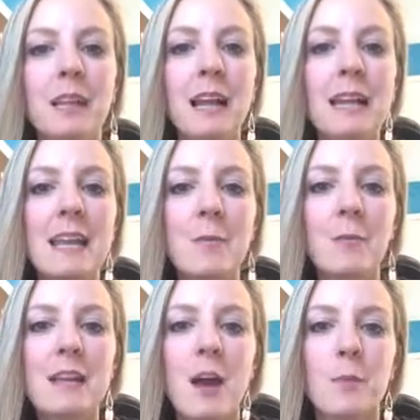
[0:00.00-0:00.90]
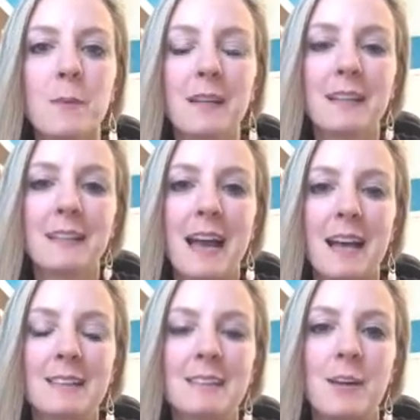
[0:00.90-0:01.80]
I am reopening
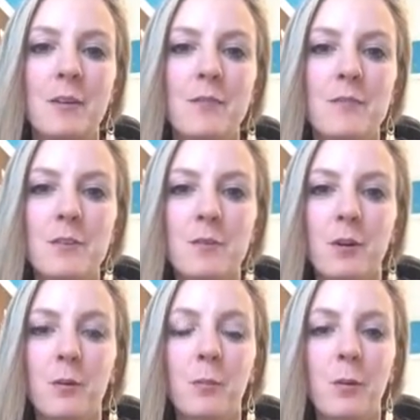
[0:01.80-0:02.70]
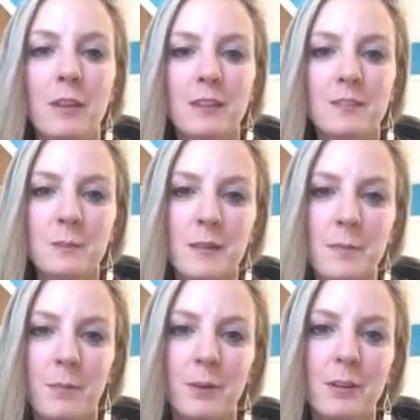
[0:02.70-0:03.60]
that. So if you are one of those
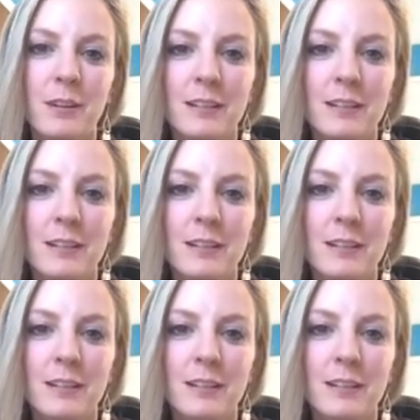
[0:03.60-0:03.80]
people and you're